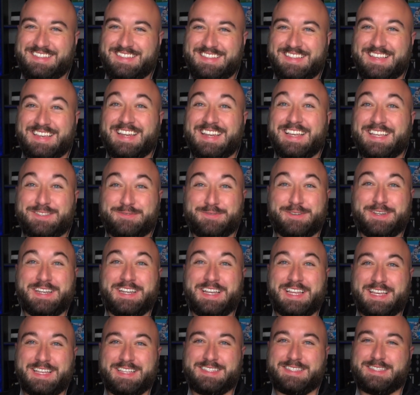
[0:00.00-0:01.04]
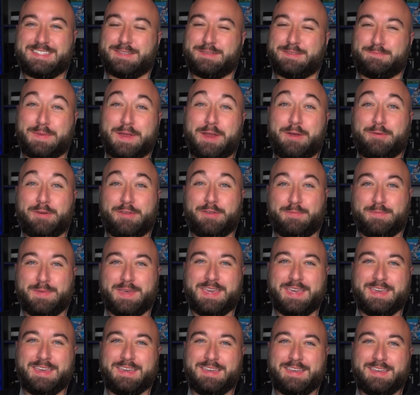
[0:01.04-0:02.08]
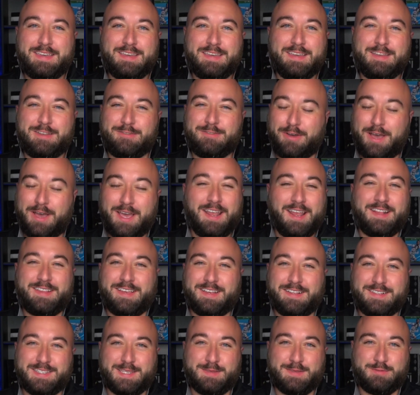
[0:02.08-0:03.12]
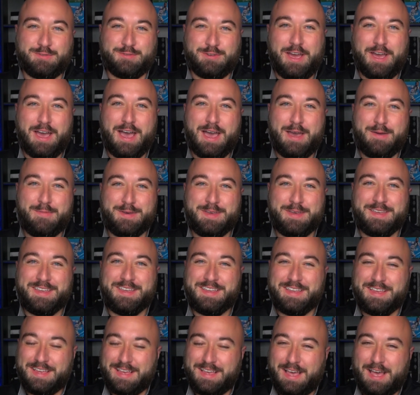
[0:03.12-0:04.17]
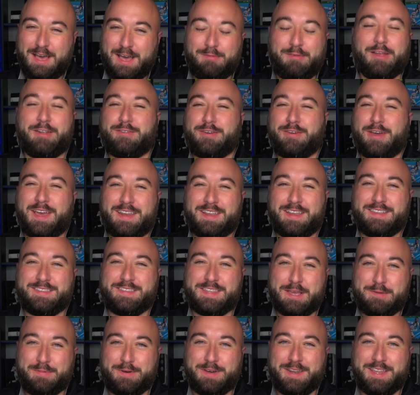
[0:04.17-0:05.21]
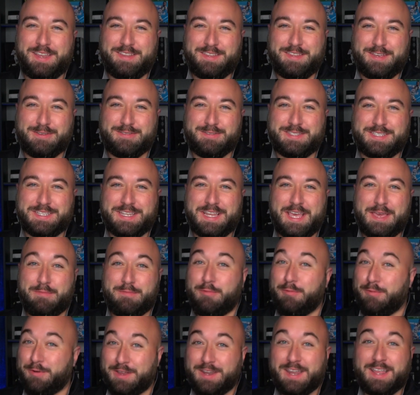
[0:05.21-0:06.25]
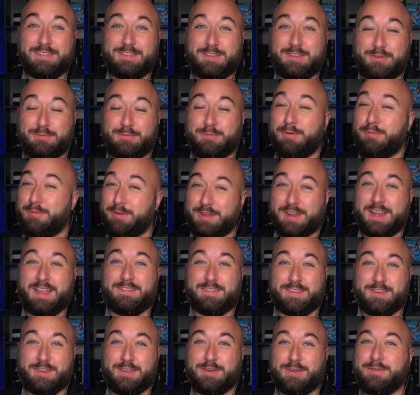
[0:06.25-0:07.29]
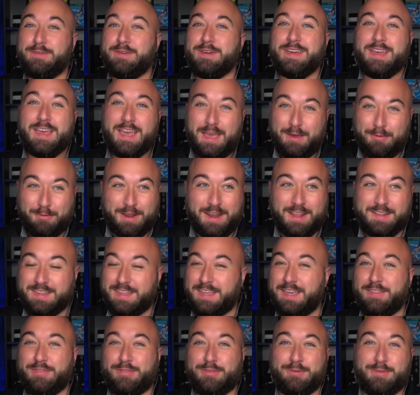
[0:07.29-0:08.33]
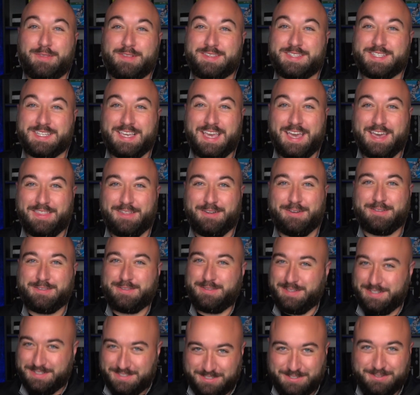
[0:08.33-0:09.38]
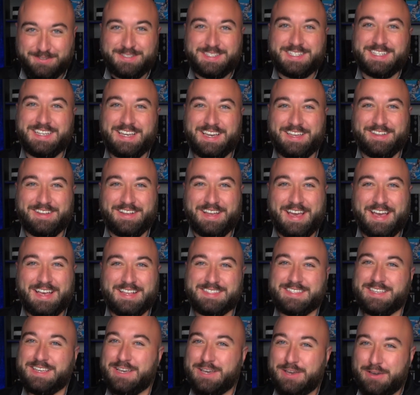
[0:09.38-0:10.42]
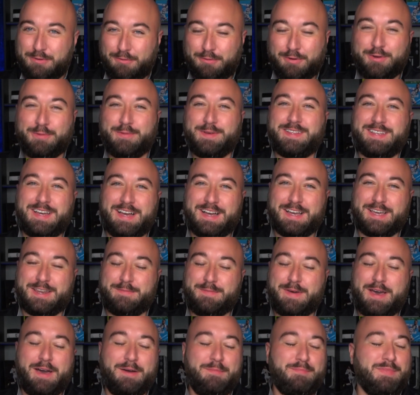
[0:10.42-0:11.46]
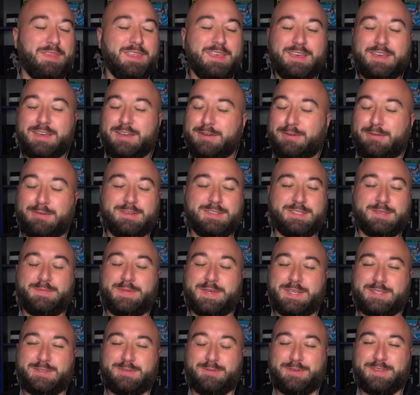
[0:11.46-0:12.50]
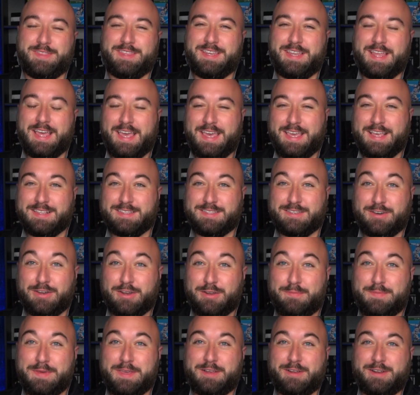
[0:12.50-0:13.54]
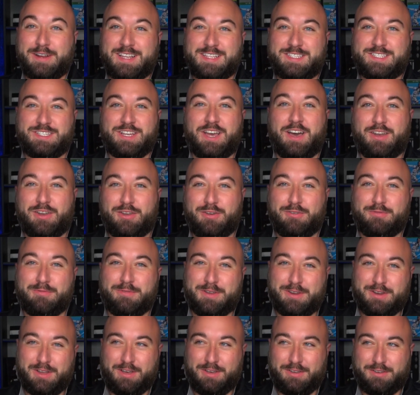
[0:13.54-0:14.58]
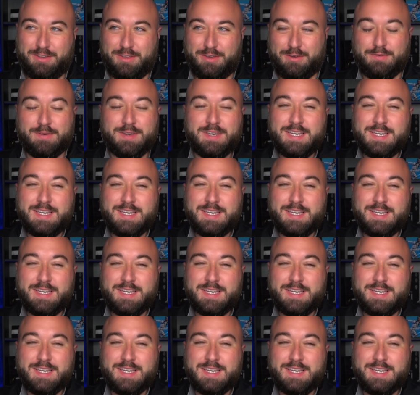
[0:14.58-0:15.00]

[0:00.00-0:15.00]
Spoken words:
It is what it is. Bear with me. Try not to unsubscribe. I'm not trying to step on any toes today, but we're going to have to do what we're going to have to do, and we're going to have to get through this together. So let's do this together, guys. What are we talking about? Of course, the big story of the day is going to be Cristiano Ronaldo.